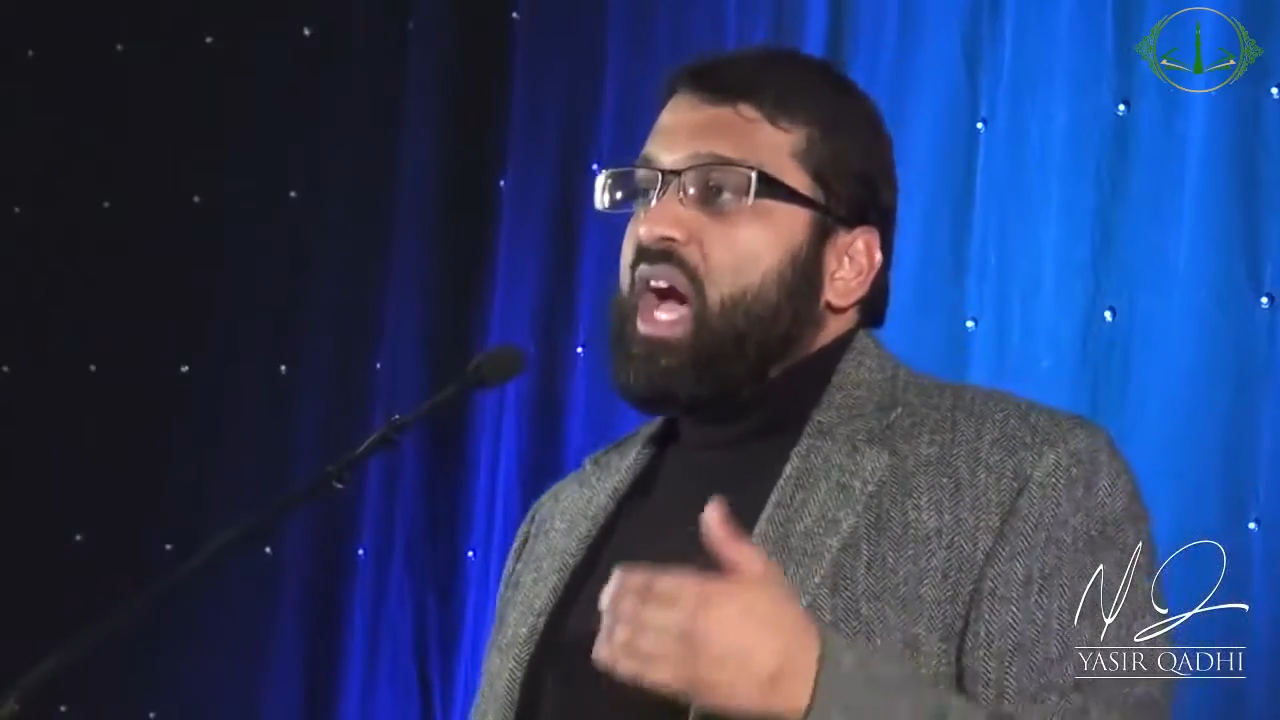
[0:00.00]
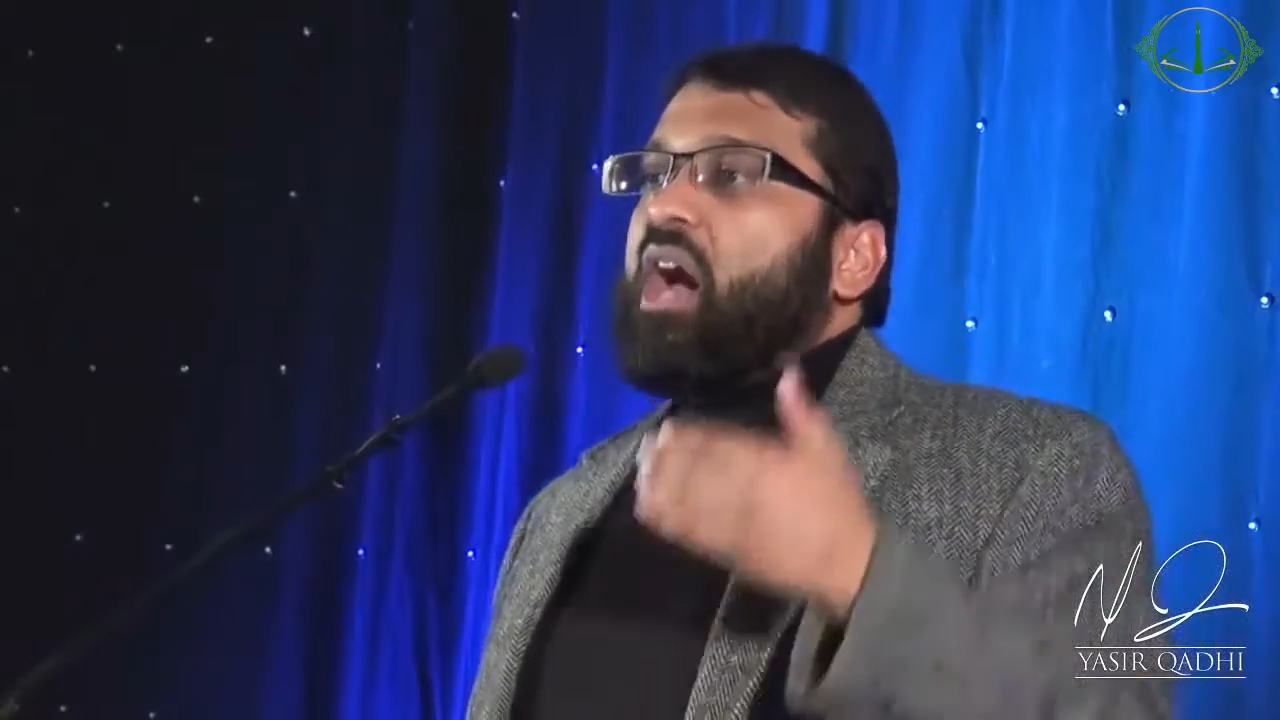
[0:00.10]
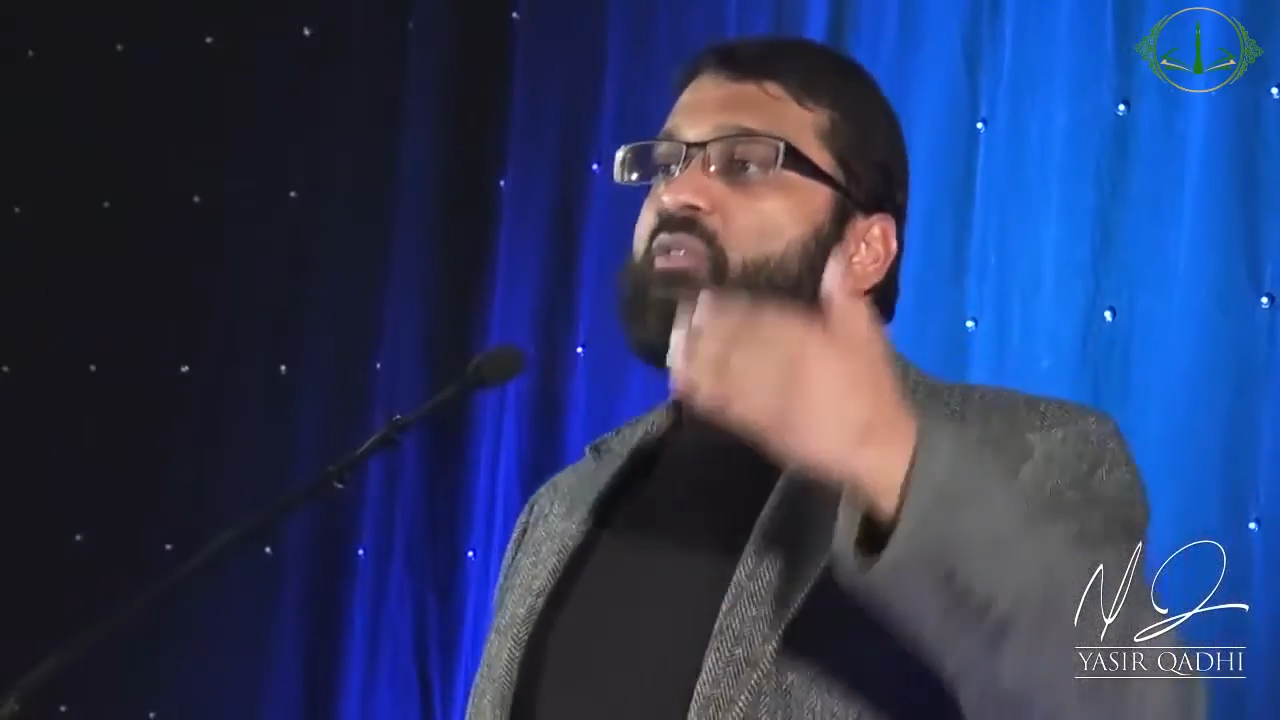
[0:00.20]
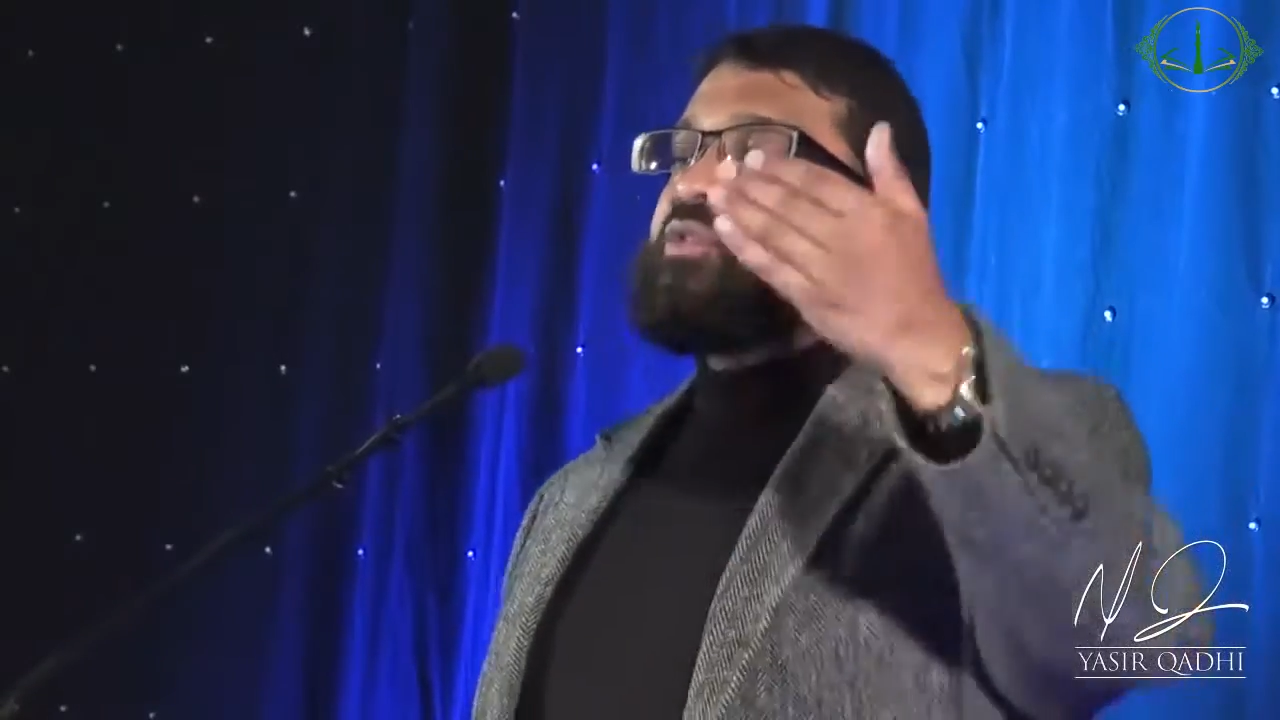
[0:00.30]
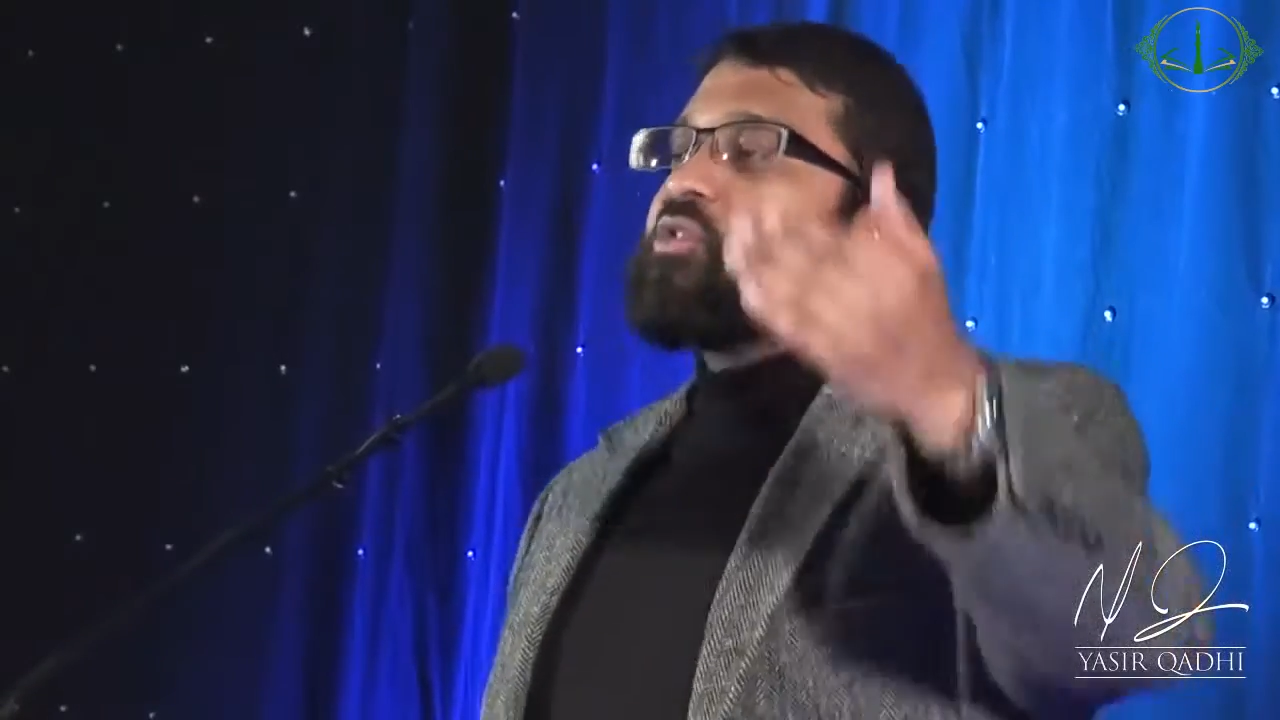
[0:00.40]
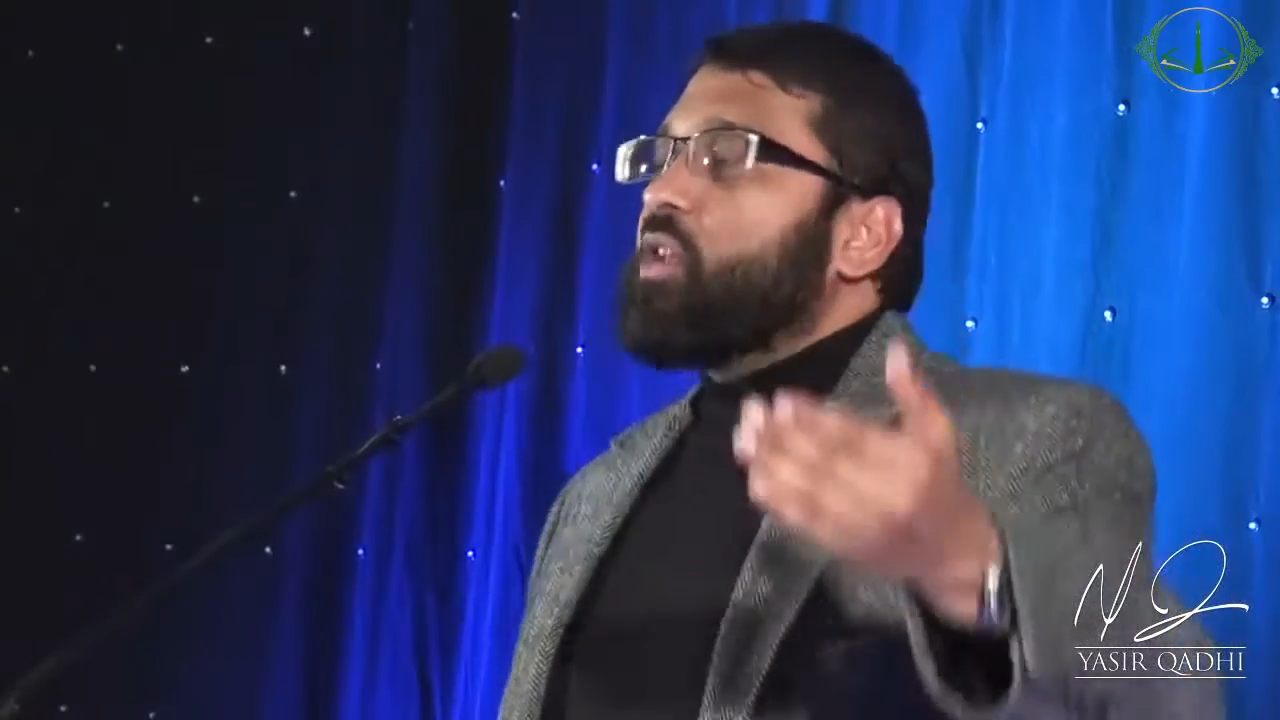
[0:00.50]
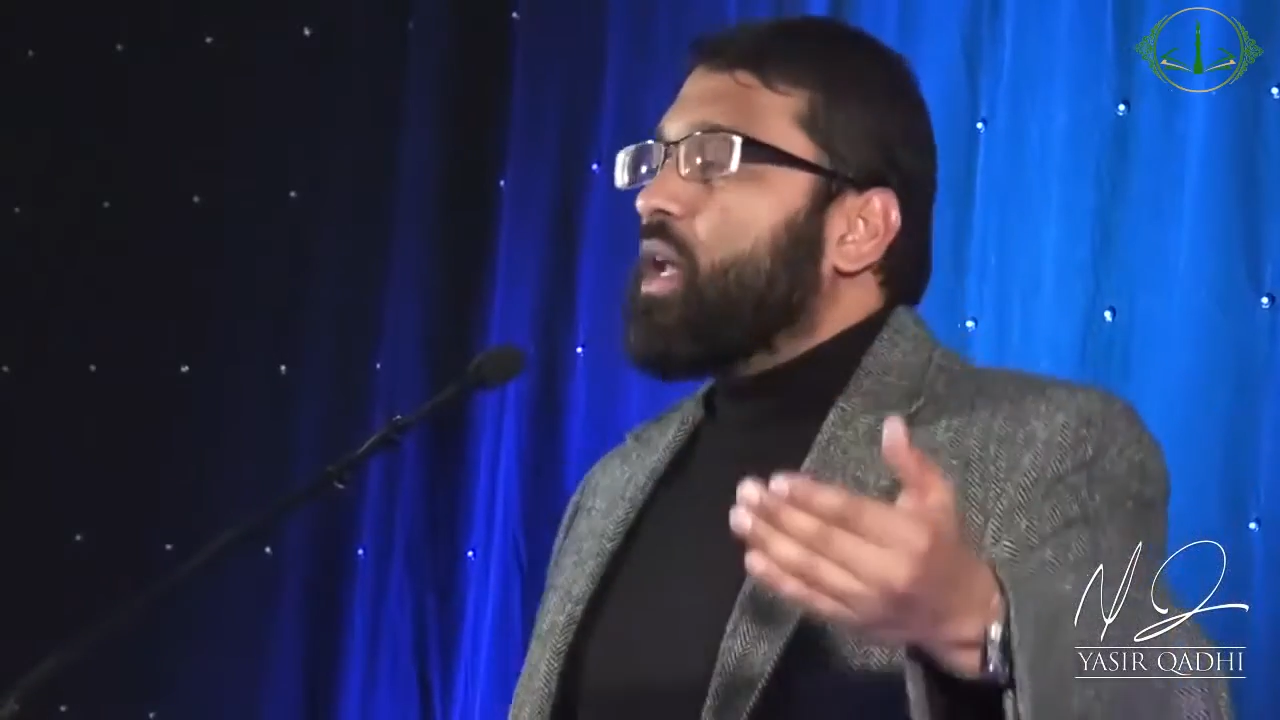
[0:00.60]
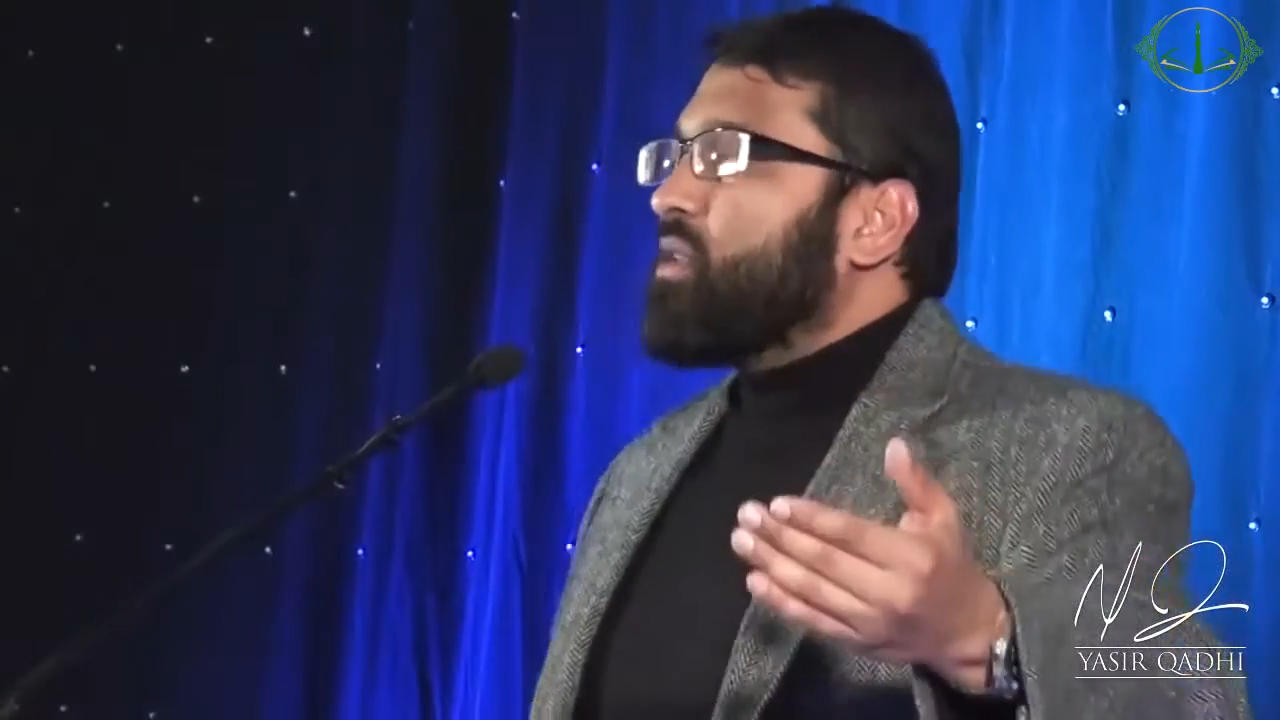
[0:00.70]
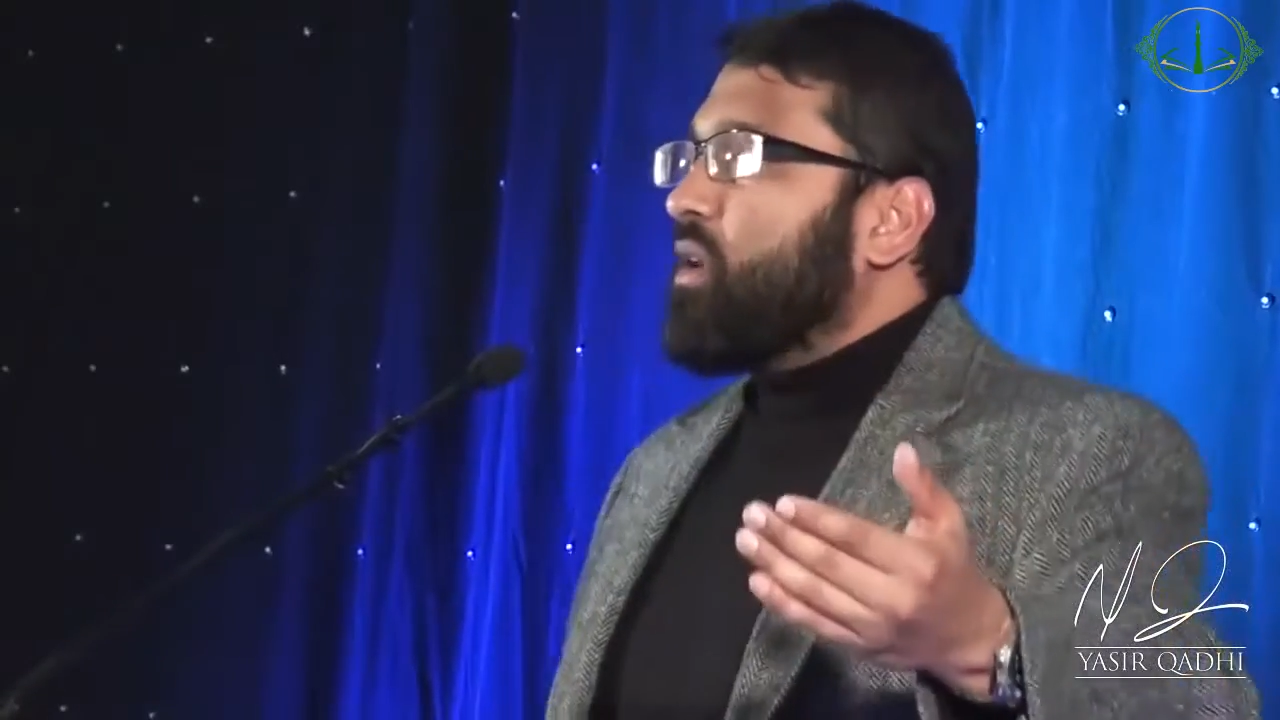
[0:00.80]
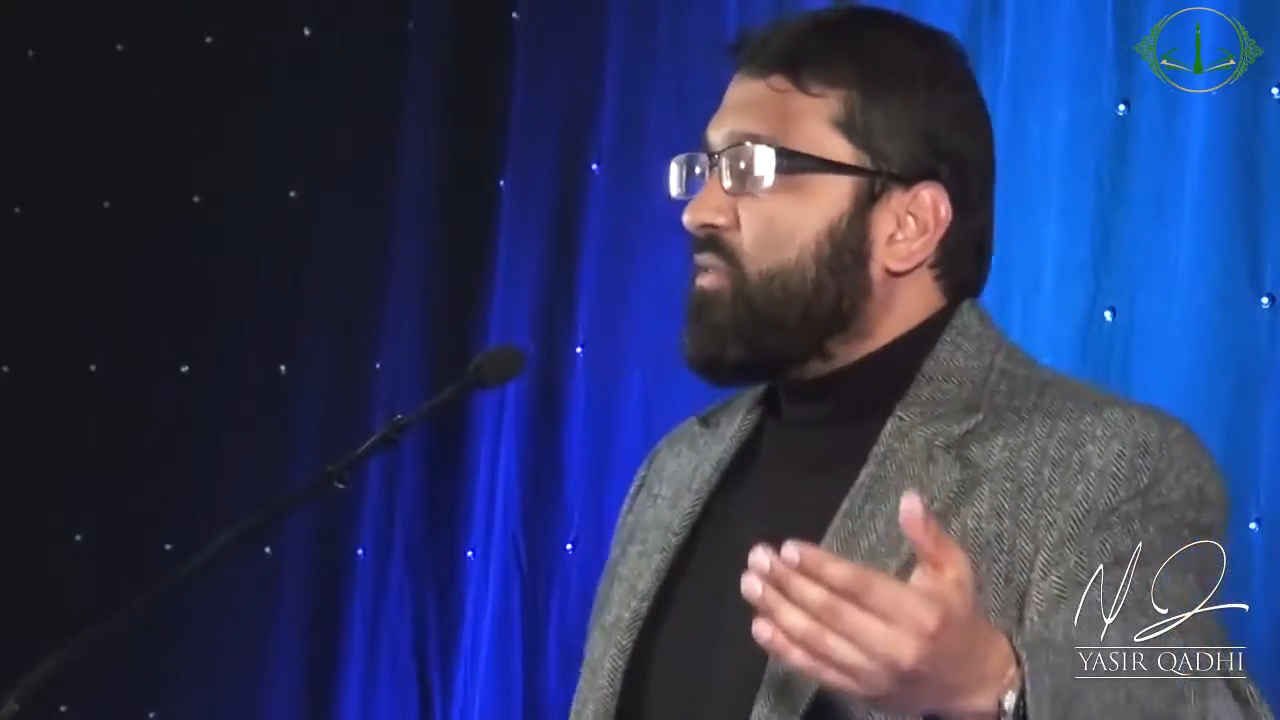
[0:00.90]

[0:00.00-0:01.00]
after Salat